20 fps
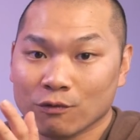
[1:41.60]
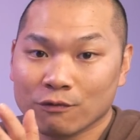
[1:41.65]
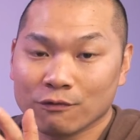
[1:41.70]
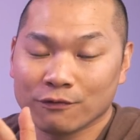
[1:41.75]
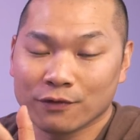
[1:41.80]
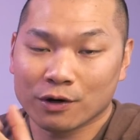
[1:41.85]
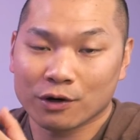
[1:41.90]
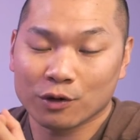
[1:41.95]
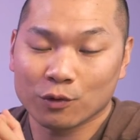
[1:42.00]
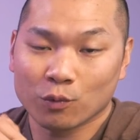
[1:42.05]

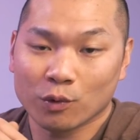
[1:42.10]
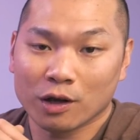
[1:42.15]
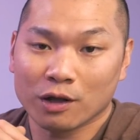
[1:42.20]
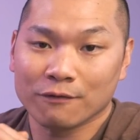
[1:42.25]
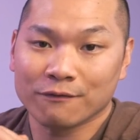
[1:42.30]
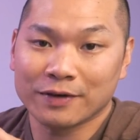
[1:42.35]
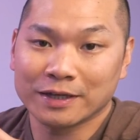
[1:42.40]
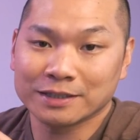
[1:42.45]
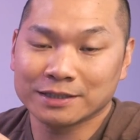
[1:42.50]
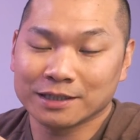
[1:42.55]
very
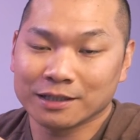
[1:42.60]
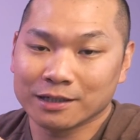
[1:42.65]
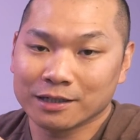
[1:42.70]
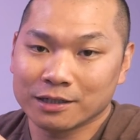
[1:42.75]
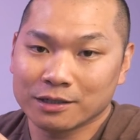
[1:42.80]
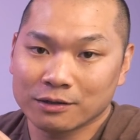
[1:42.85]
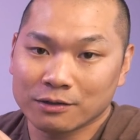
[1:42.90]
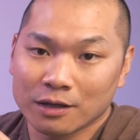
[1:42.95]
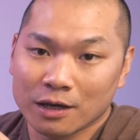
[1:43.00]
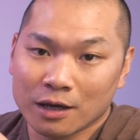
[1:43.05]
well
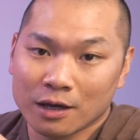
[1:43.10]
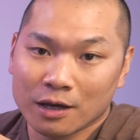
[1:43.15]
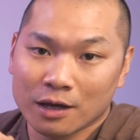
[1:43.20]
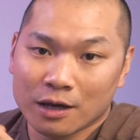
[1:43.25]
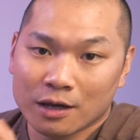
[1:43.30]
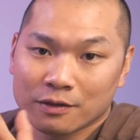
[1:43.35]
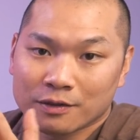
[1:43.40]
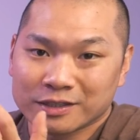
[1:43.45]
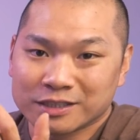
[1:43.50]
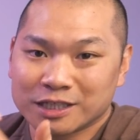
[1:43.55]
ventilated.
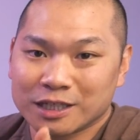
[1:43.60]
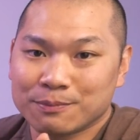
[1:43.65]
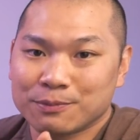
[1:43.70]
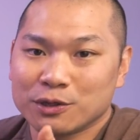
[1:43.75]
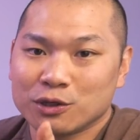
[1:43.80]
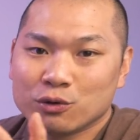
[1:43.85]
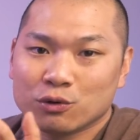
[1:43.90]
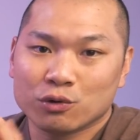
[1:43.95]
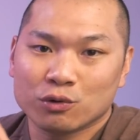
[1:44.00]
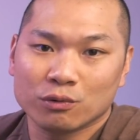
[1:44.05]
The
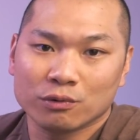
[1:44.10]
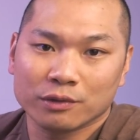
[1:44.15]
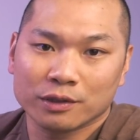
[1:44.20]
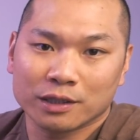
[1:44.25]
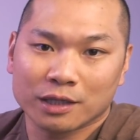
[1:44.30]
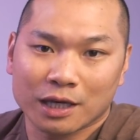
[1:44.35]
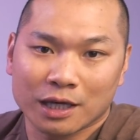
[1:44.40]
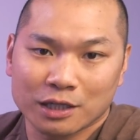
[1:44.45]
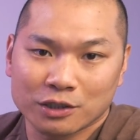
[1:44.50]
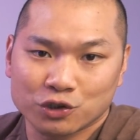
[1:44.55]
CPU
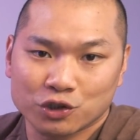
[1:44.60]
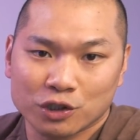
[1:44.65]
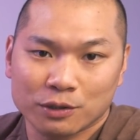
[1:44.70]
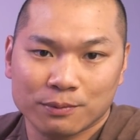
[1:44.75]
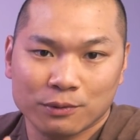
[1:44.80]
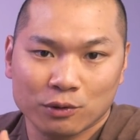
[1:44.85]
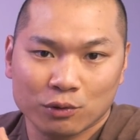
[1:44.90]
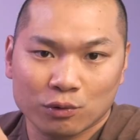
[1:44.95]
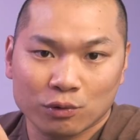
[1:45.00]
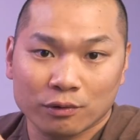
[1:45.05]
cooling and
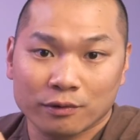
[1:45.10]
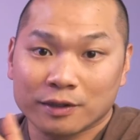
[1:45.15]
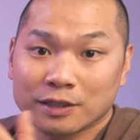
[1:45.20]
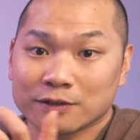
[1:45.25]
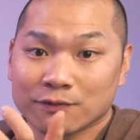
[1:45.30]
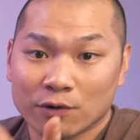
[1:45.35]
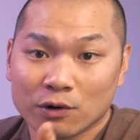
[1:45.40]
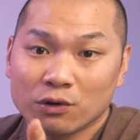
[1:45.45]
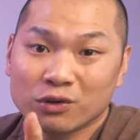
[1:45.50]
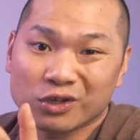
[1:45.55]
GPU cooling
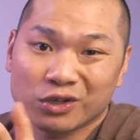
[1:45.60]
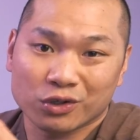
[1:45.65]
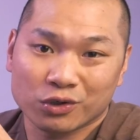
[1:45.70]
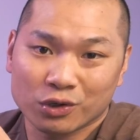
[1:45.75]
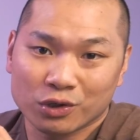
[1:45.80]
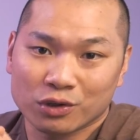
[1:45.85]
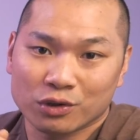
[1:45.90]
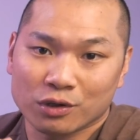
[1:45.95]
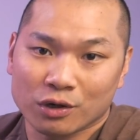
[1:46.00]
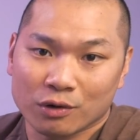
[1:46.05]
is fairly
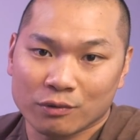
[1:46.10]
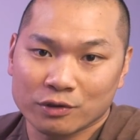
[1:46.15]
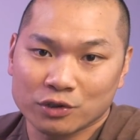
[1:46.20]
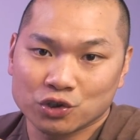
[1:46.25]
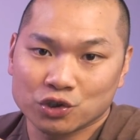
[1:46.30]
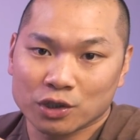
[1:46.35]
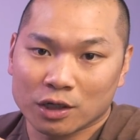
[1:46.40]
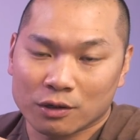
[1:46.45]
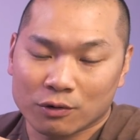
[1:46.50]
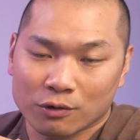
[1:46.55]
good though
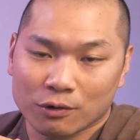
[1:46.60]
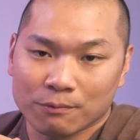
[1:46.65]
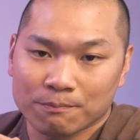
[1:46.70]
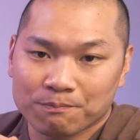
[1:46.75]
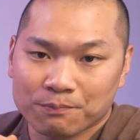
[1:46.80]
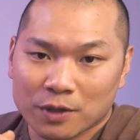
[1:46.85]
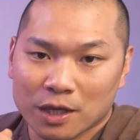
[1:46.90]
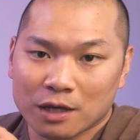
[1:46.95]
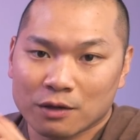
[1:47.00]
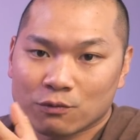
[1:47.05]
in general.
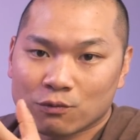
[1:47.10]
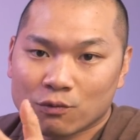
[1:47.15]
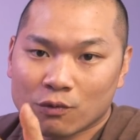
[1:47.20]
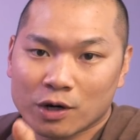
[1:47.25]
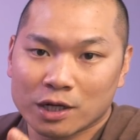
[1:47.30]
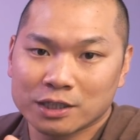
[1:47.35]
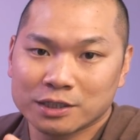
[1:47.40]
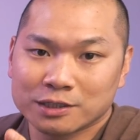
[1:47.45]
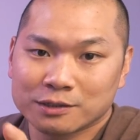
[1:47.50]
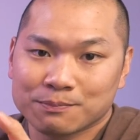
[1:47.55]
It
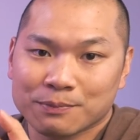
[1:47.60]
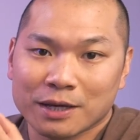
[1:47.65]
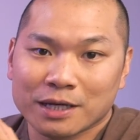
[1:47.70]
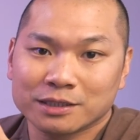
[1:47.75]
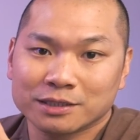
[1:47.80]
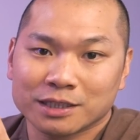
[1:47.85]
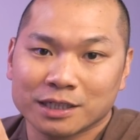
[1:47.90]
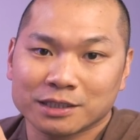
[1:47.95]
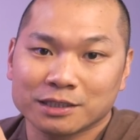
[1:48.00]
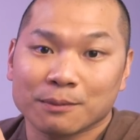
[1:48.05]
runs
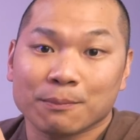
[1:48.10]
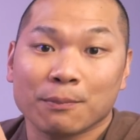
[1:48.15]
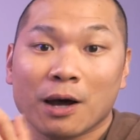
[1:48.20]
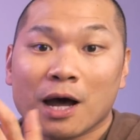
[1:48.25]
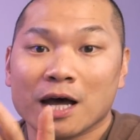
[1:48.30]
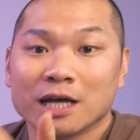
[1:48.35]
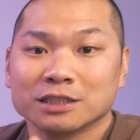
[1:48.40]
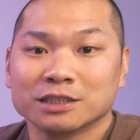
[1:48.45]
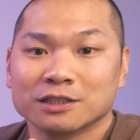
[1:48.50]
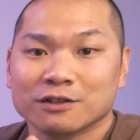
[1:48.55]
best as a
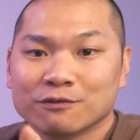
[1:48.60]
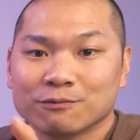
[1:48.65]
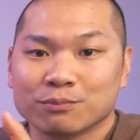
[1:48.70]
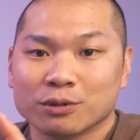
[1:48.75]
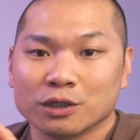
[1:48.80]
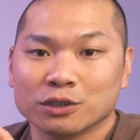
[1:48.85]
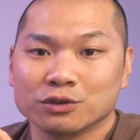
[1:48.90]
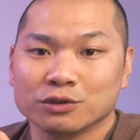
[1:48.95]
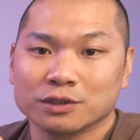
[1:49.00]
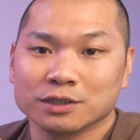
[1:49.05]
positive
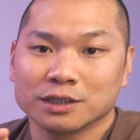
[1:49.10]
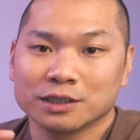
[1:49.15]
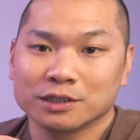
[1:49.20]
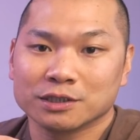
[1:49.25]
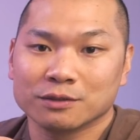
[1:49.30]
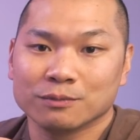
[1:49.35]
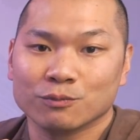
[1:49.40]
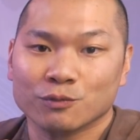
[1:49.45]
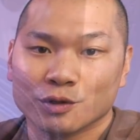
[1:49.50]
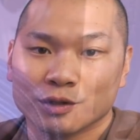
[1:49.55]
pressure
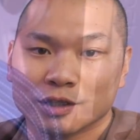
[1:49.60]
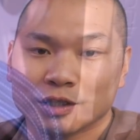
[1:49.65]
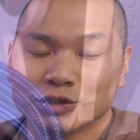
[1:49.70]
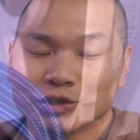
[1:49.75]
system with the